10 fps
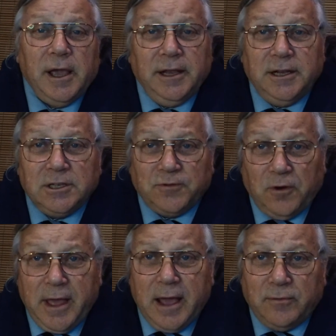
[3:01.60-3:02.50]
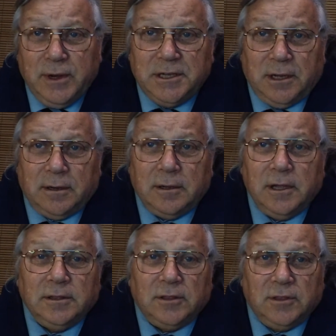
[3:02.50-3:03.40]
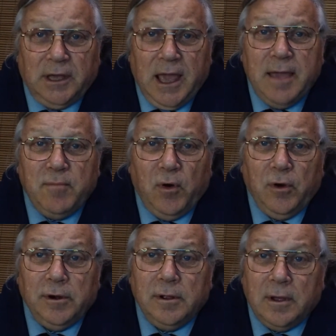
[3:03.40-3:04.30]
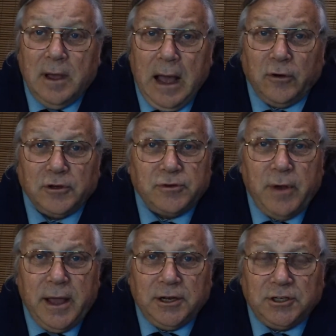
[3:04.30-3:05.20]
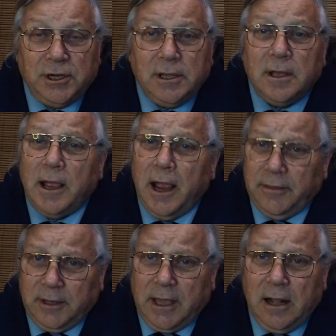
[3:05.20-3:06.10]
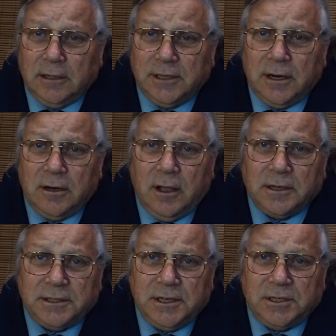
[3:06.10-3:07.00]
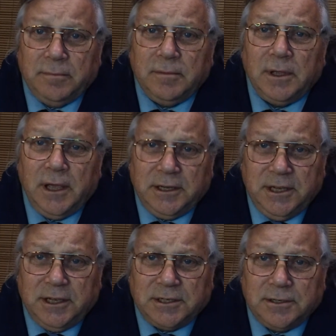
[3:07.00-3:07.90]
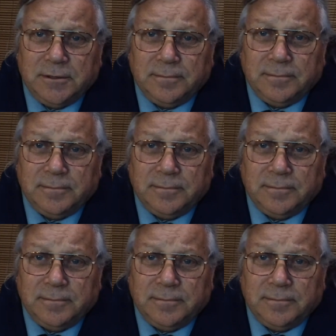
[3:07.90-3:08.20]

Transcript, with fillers: It is for that reason that the game board, our strategy, and the Cal Tenant Law System exist.